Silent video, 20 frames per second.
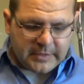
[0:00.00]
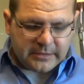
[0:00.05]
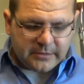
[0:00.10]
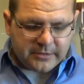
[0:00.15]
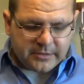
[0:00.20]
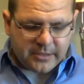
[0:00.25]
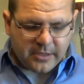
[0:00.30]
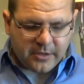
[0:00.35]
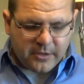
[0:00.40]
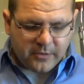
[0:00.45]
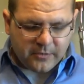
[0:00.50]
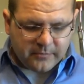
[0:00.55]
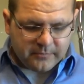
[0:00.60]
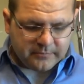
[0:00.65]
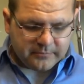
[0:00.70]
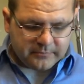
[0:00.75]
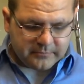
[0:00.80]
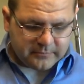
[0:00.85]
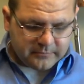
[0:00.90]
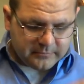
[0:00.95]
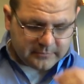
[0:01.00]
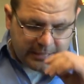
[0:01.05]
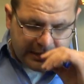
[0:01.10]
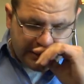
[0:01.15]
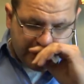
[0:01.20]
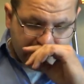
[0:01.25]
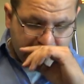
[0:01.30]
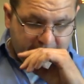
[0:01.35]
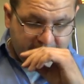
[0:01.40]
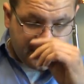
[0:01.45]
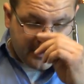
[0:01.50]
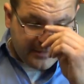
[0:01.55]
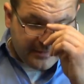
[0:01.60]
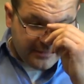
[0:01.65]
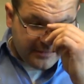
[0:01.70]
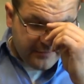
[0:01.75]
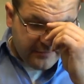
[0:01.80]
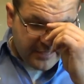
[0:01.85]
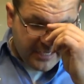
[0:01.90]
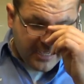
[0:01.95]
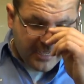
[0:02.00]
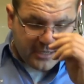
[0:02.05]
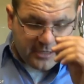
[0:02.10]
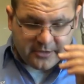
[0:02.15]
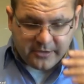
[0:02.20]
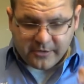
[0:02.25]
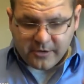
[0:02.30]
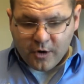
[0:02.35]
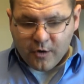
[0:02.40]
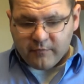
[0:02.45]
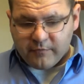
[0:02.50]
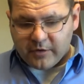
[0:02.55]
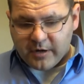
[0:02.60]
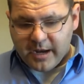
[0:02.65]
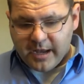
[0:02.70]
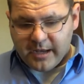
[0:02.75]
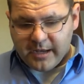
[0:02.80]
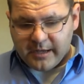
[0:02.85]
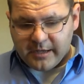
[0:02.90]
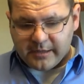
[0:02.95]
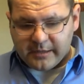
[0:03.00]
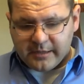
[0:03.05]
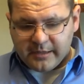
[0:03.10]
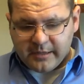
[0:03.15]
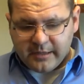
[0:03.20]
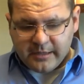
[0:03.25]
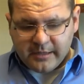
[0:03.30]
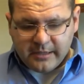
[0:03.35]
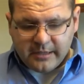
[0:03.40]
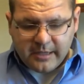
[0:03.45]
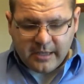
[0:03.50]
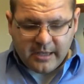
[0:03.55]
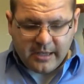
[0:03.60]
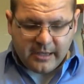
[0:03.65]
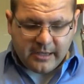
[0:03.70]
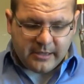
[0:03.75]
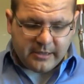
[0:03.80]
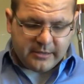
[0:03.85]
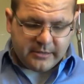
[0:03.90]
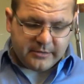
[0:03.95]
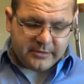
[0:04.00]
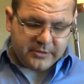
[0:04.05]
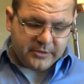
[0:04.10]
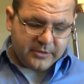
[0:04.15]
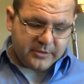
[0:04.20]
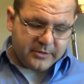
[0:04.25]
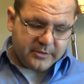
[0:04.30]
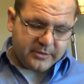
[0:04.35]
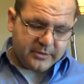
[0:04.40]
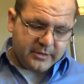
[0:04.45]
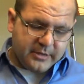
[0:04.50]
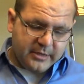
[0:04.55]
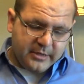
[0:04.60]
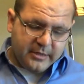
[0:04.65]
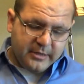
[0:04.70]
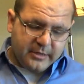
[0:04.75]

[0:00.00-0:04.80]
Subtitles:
So anyway, and then you've got your overhang and your